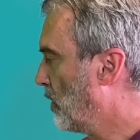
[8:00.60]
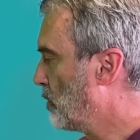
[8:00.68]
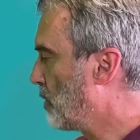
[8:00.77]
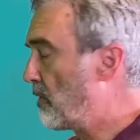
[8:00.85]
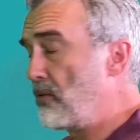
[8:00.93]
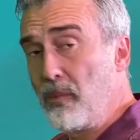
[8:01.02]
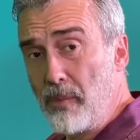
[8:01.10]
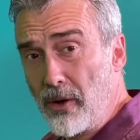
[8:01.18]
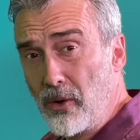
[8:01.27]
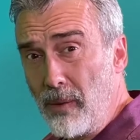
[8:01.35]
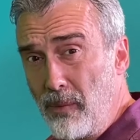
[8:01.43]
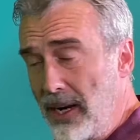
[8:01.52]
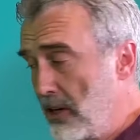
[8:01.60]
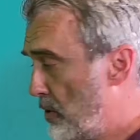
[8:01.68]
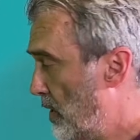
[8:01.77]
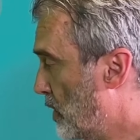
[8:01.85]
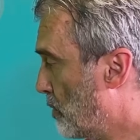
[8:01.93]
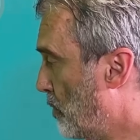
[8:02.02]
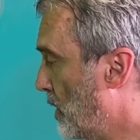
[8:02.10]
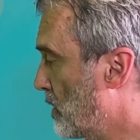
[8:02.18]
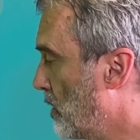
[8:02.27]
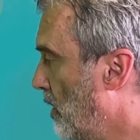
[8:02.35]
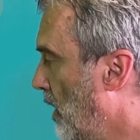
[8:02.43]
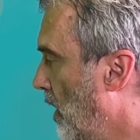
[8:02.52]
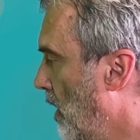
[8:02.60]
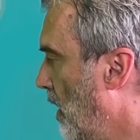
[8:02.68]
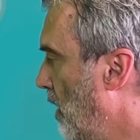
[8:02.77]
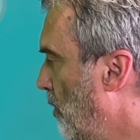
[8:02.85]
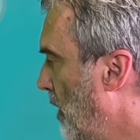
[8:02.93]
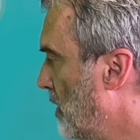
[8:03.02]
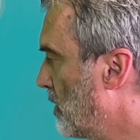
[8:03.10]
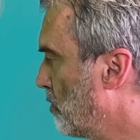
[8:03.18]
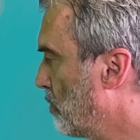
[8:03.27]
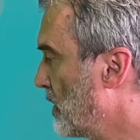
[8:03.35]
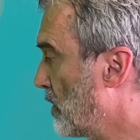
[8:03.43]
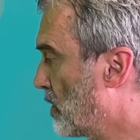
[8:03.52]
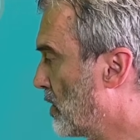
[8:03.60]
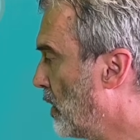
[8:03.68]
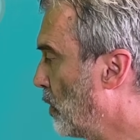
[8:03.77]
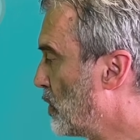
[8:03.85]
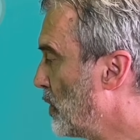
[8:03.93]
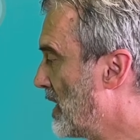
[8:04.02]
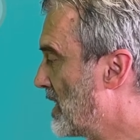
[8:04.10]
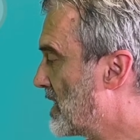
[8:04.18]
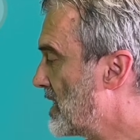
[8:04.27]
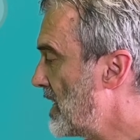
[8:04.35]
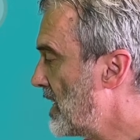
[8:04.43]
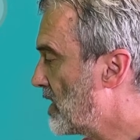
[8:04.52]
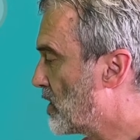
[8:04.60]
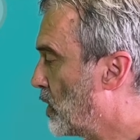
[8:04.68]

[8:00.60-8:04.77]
to use my foot pedal. I'm going to actually just press the, uh, press, press it slow so you can see it in